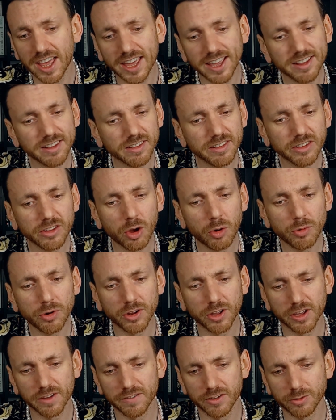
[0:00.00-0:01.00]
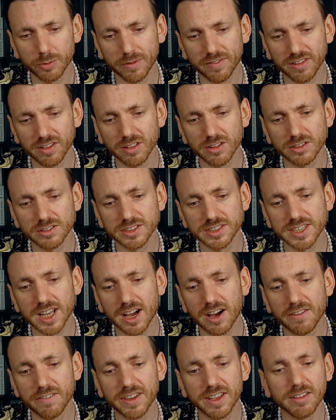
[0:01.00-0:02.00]
It's so nervous with its little
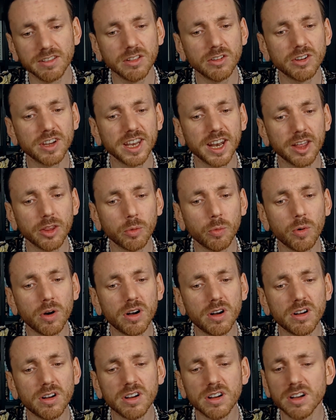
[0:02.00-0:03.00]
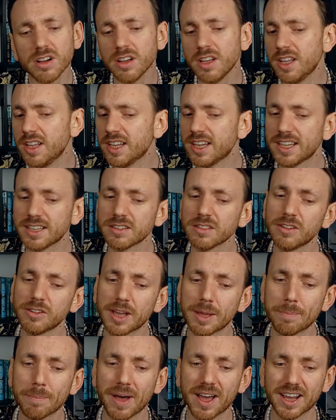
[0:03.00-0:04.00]
self. It's looking at the water. It's
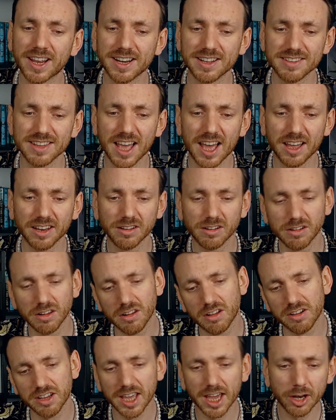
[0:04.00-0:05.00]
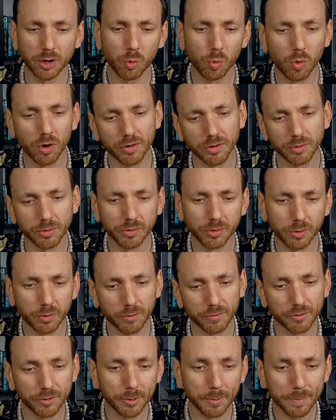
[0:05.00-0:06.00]
looking back at its handler. It kind of waddles
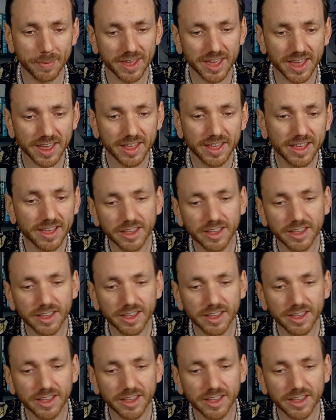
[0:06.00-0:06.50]
over a bit.